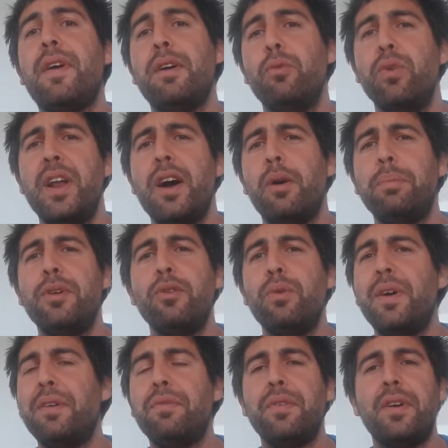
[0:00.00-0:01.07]
would help you
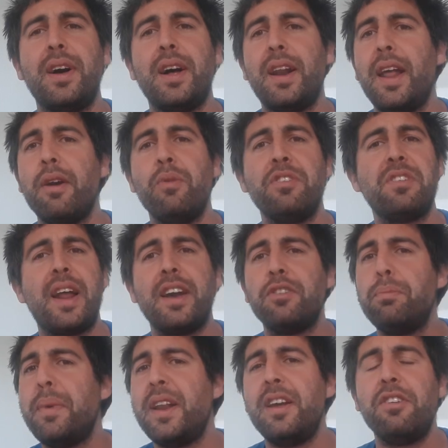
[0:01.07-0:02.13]
with a language like
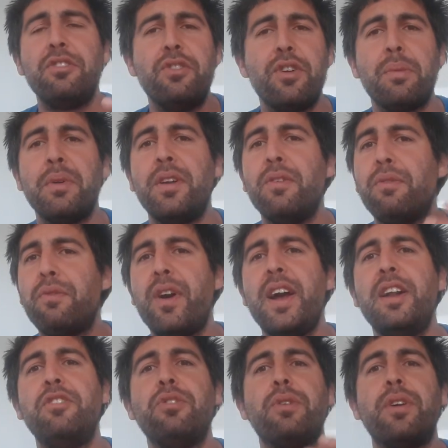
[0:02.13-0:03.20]
Spanish, German, or
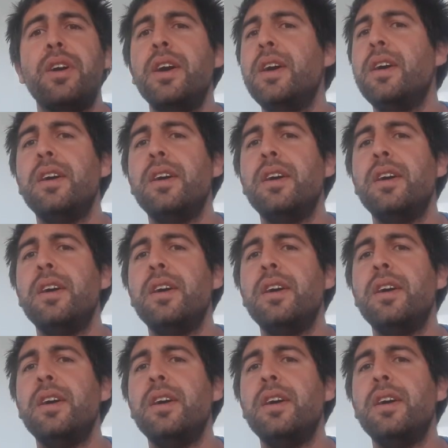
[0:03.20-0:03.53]
French, or